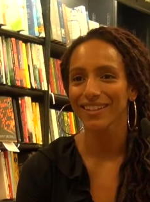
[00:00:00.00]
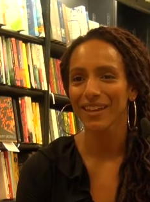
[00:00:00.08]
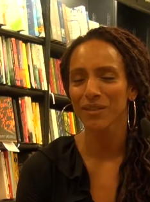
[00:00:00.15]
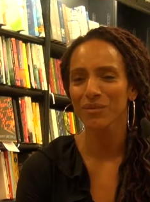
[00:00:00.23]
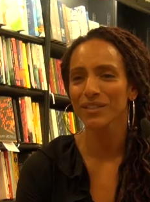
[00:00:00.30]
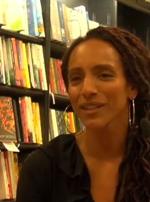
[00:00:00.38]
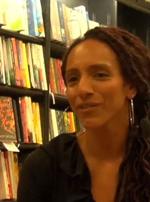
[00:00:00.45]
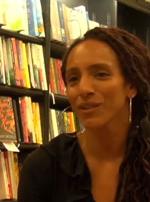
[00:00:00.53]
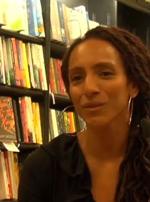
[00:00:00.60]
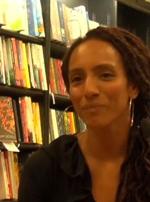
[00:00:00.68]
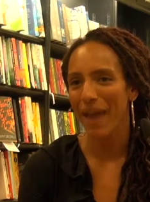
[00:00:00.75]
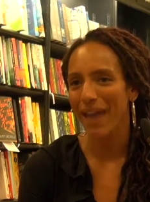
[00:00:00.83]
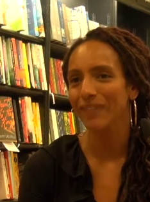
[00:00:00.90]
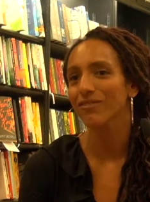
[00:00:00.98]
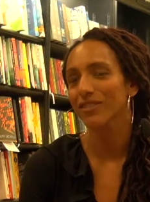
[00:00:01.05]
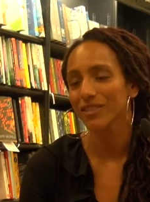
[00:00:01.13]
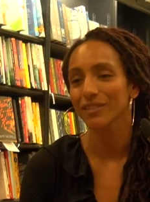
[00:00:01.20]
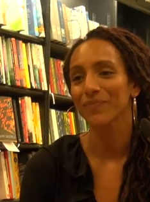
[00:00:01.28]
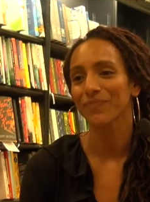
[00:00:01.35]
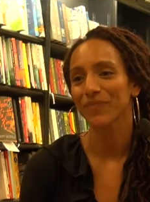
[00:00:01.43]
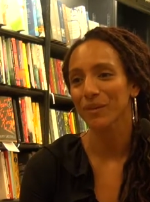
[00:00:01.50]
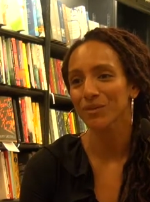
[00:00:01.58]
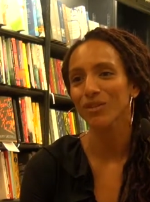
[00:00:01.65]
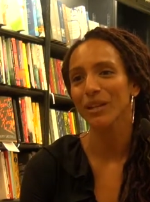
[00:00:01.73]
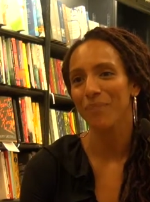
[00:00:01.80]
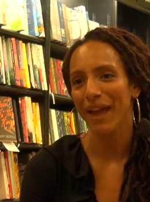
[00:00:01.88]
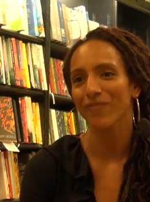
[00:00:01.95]
it was difficult. It was painful. It was
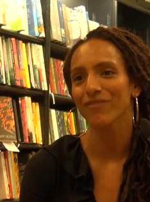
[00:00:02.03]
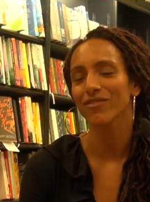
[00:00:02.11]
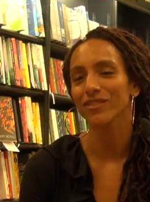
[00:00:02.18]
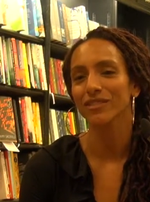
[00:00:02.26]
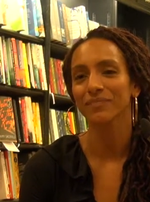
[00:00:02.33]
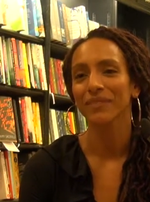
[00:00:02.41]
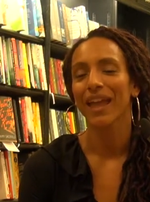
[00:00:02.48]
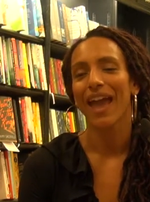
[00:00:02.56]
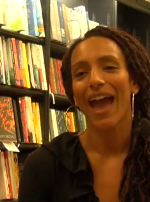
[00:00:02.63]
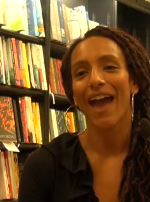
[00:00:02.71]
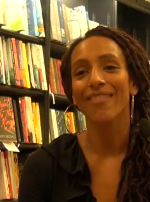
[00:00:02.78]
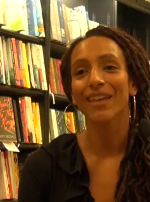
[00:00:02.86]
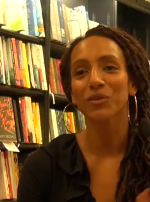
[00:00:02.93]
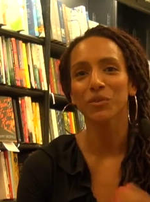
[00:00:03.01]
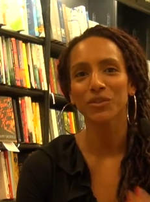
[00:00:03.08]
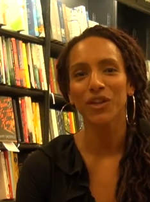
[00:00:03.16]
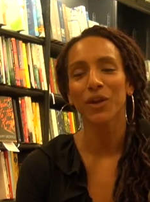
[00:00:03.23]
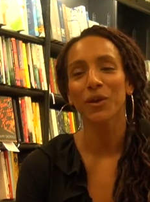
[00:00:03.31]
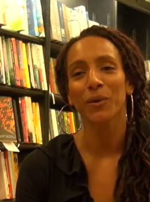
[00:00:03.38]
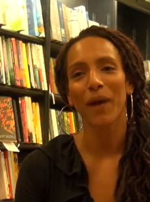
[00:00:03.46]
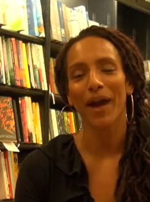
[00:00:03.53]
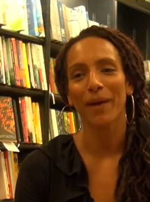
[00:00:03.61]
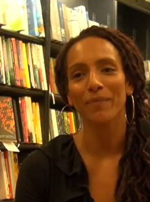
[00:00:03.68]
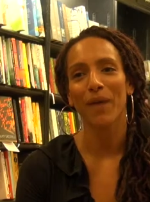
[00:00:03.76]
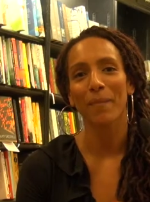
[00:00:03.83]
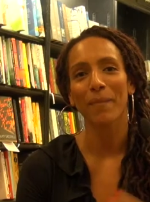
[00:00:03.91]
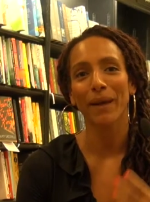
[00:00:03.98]
really painful. And then also
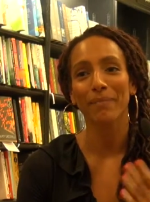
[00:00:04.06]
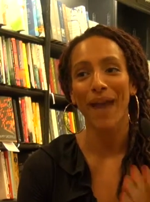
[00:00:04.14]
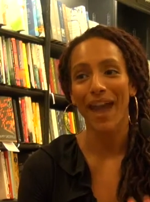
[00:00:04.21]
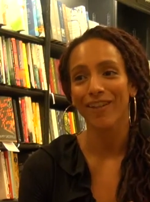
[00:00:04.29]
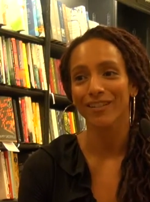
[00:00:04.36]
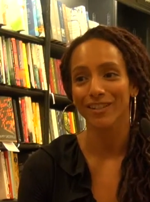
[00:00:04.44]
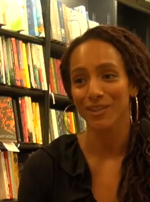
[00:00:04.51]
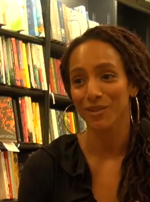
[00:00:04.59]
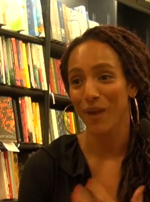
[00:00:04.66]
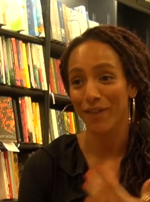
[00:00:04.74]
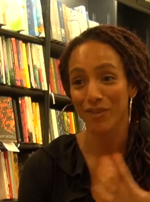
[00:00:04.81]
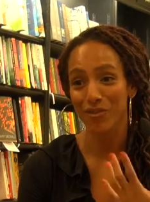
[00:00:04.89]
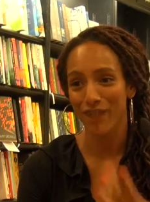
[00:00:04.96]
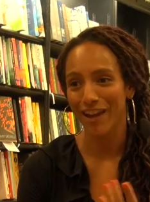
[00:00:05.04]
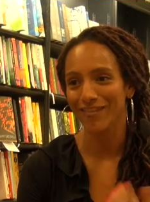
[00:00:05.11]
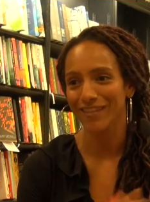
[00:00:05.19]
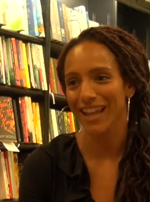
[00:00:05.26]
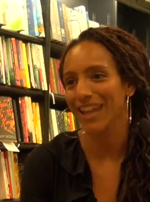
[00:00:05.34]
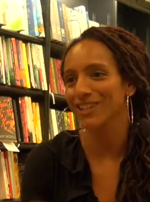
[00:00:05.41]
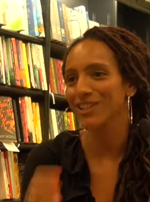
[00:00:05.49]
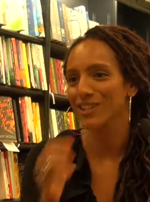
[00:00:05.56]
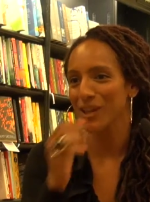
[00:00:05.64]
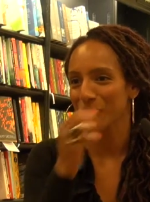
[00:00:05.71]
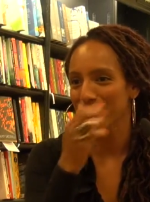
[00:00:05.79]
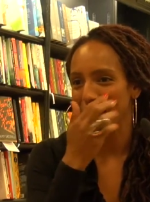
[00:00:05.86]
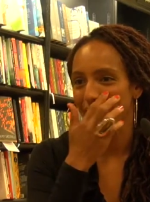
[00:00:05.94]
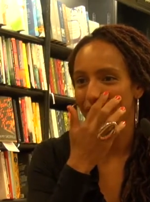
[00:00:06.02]
my parents, who I have a great
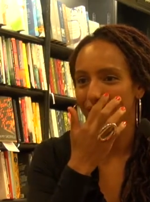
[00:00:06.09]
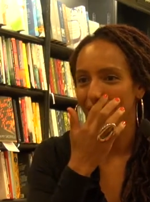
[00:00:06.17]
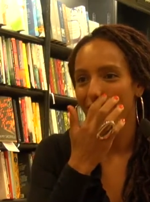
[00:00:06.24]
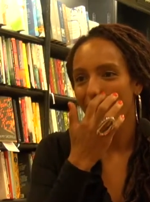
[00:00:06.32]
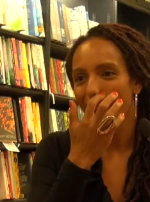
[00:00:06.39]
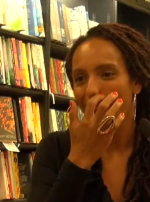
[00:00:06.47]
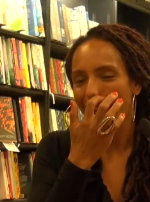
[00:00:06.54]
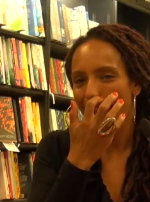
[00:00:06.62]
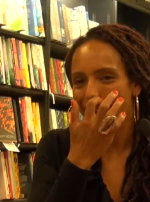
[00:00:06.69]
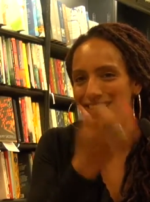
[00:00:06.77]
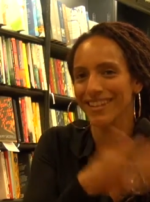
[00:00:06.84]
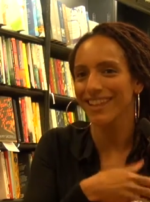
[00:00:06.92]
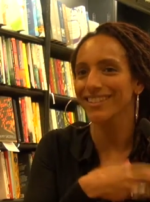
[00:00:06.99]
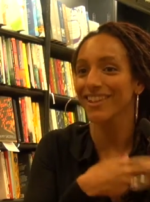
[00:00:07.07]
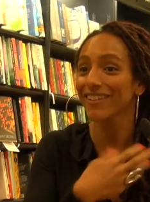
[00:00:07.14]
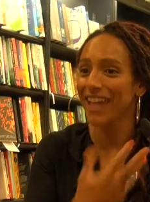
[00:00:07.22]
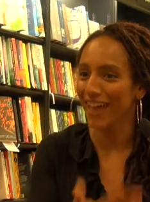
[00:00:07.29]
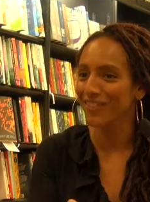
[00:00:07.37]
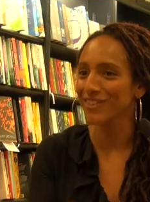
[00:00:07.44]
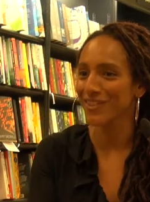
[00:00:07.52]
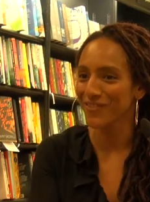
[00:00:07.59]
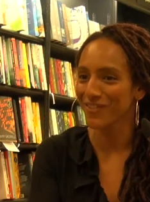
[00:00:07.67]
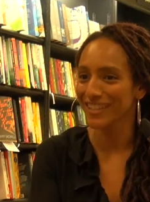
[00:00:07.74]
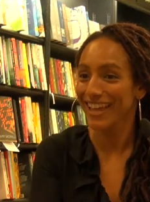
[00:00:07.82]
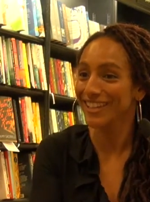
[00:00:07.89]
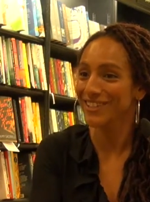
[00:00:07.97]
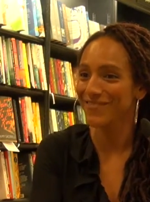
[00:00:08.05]
relationship with, I hadn't necessarily had this
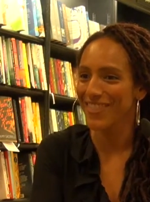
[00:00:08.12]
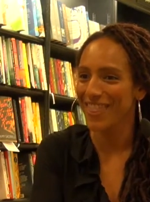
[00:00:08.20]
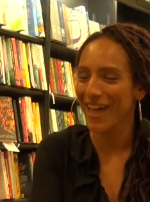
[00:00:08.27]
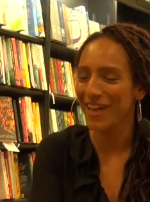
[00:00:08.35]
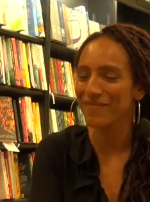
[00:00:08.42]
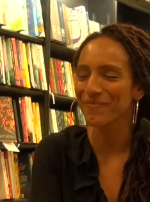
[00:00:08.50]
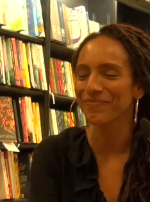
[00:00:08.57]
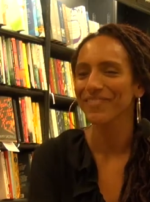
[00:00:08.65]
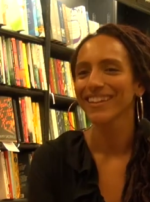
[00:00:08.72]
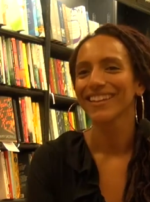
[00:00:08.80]
conversation with them.